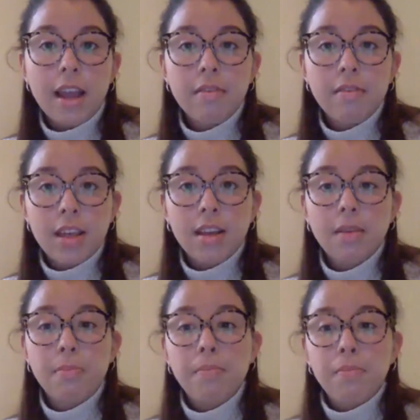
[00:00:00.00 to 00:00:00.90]
I
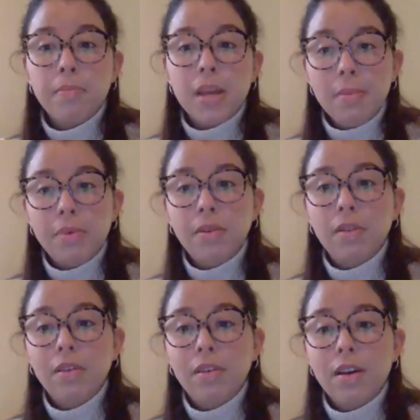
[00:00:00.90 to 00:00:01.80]
think
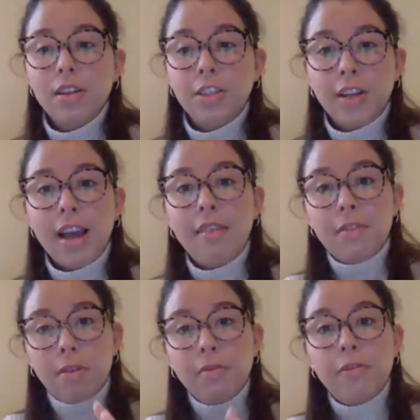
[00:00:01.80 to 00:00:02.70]
people should have
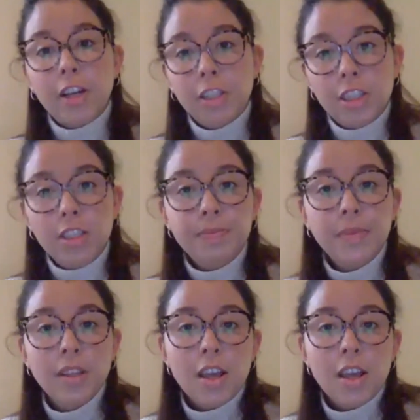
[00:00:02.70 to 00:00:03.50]
their own function.